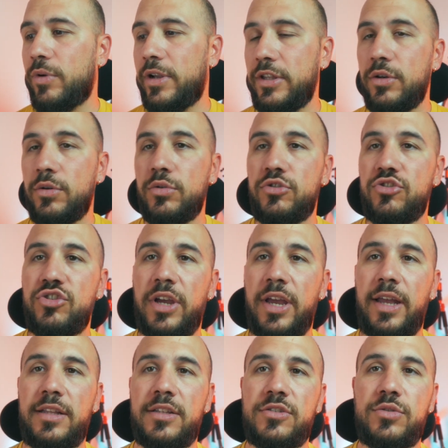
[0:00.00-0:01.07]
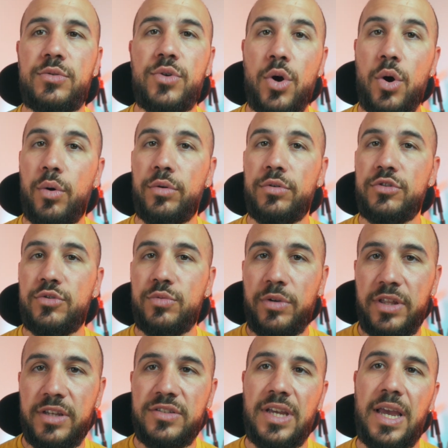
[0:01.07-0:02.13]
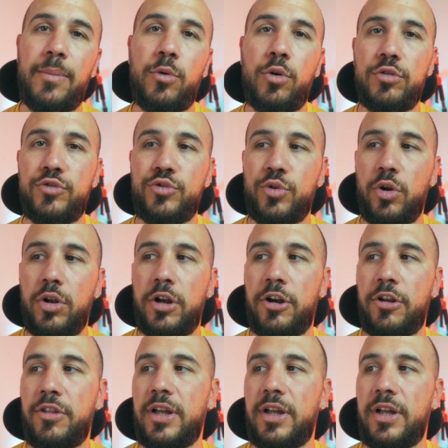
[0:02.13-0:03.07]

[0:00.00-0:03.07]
when you change drones with the same controller,